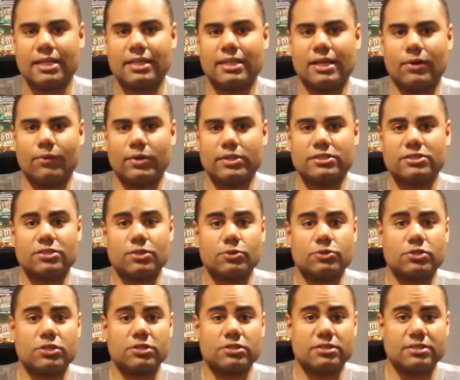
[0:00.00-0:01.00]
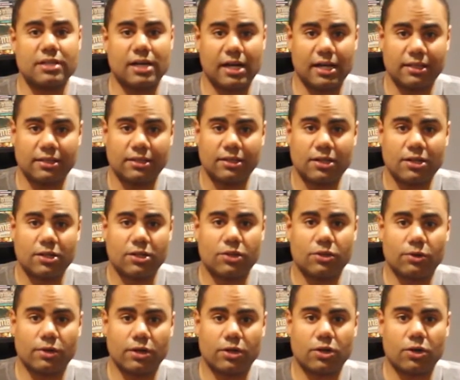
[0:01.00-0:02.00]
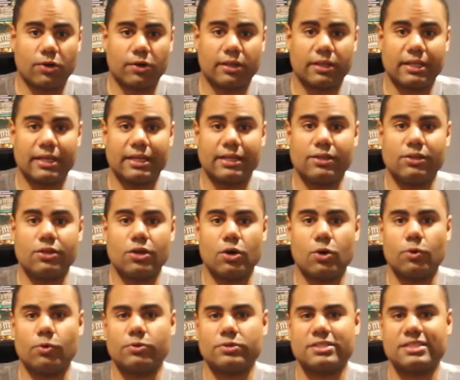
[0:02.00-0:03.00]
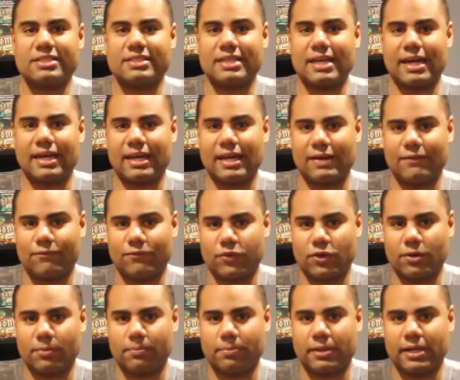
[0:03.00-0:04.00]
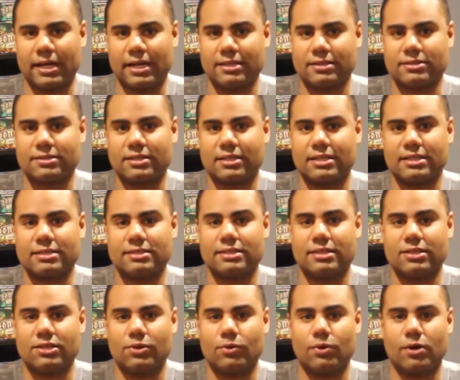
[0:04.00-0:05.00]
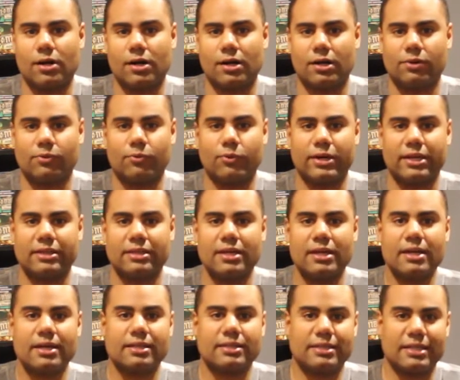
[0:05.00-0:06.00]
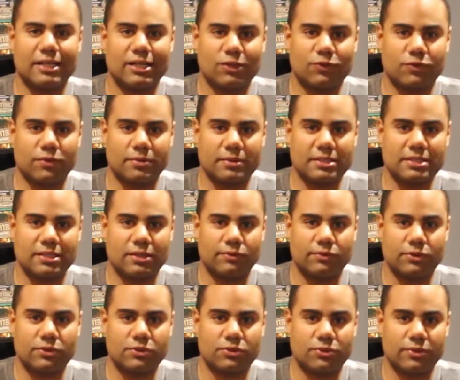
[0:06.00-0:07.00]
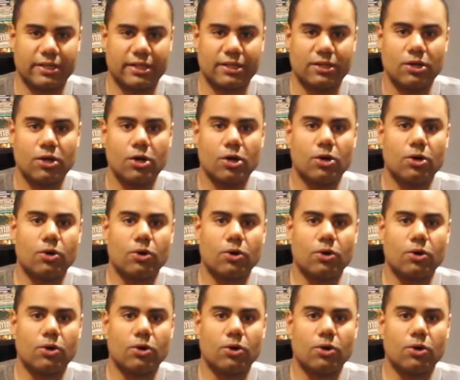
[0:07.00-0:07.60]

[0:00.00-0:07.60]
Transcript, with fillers: Now, once those are done, there are currently no set and firm plans to continue on with Tales from the Silver Screen